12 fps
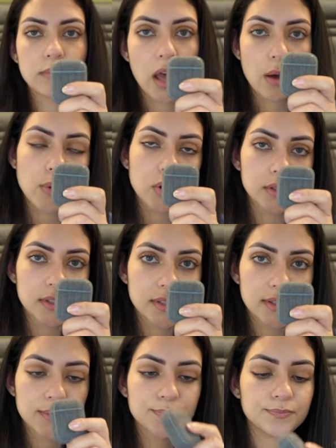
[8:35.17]

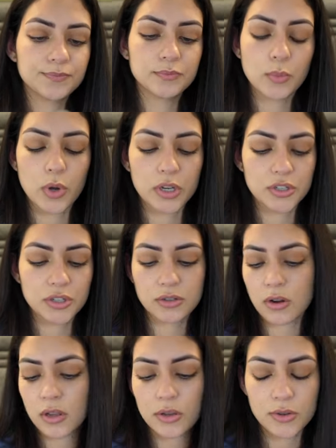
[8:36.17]
AirPods, which
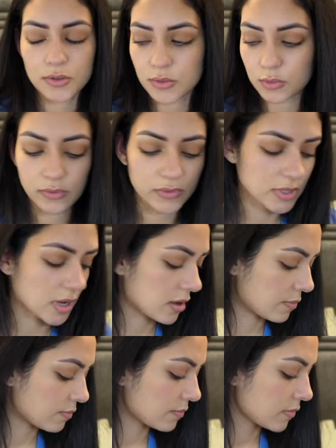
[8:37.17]
I use all the
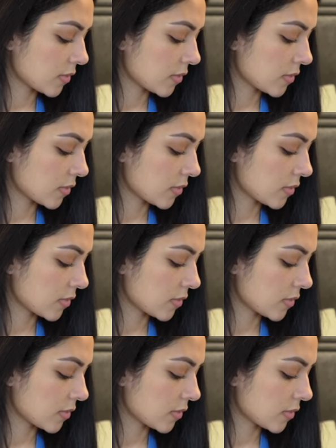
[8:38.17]
time.